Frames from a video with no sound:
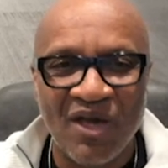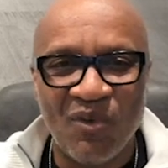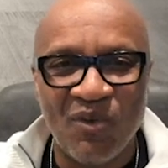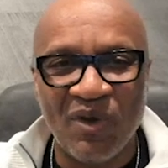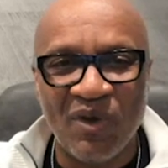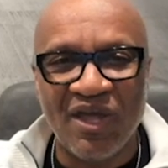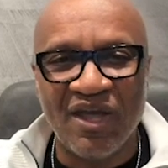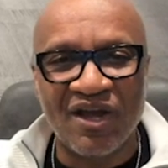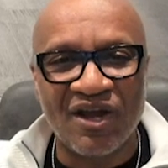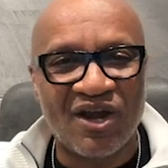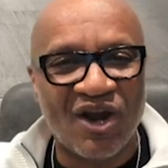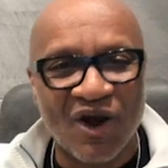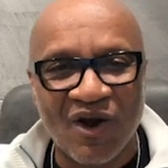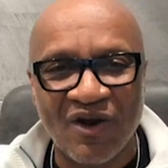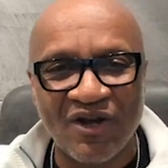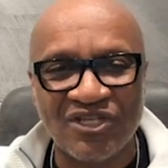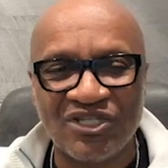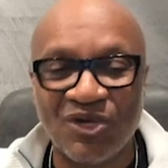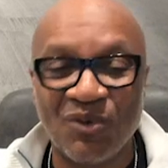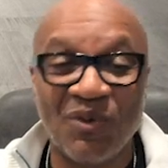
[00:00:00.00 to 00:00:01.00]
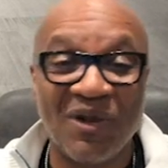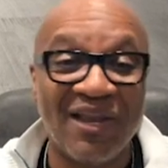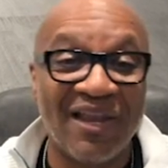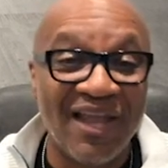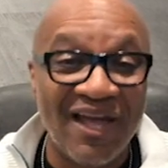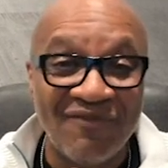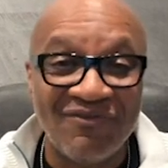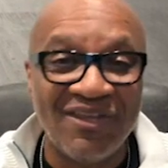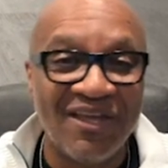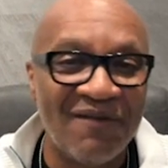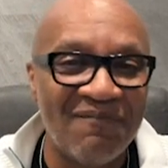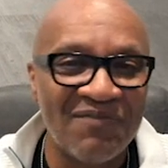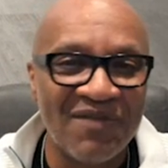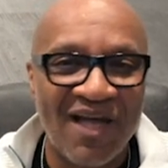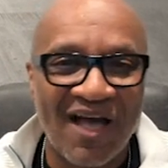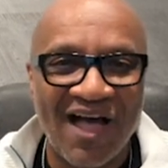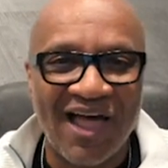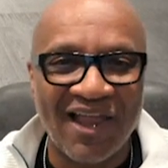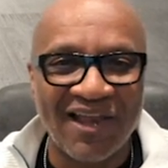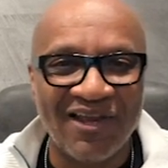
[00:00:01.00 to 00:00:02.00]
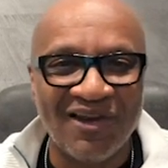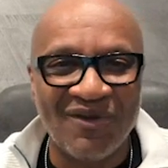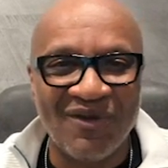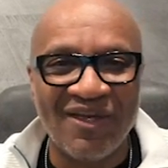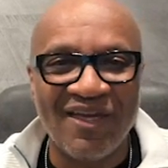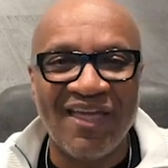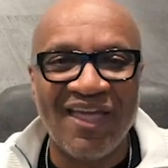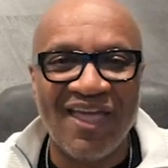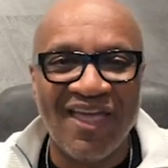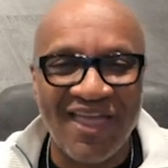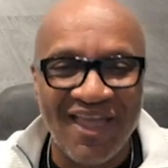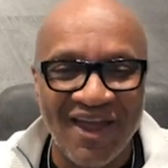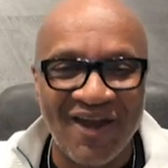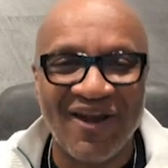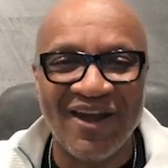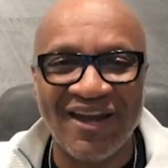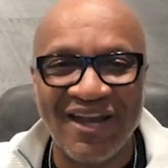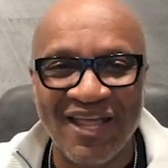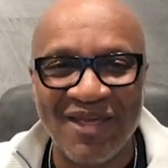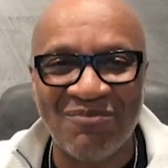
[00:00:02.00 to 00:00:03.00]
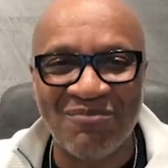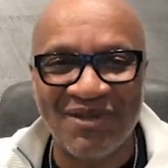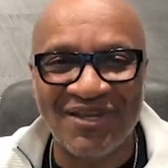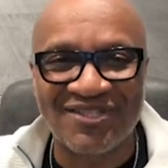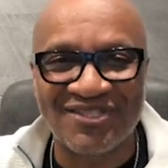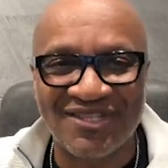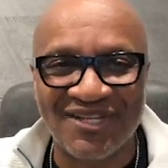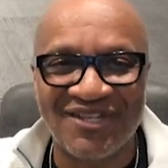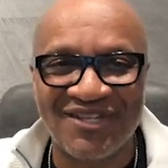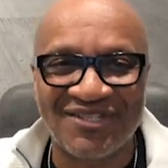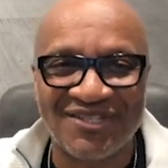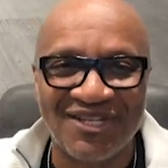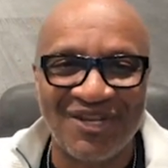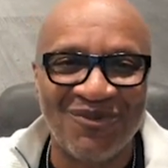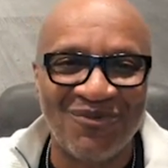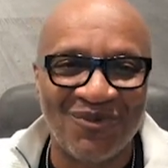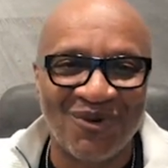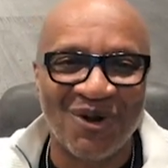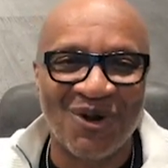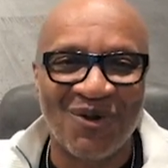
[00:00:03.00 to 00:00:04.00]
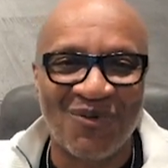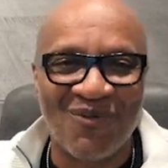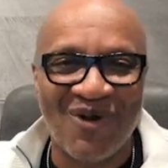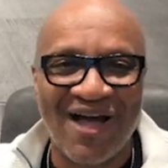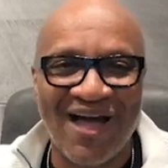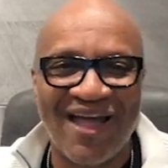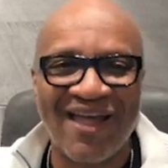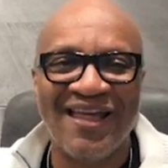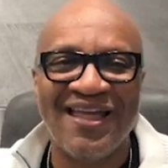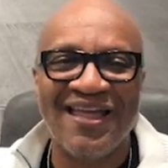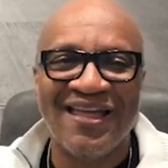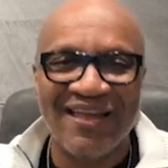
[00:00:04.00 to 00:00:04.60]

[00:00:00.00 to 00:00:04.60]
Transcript: We encourage you. We love you. Hallelujah. Here at NBCC Worldwide.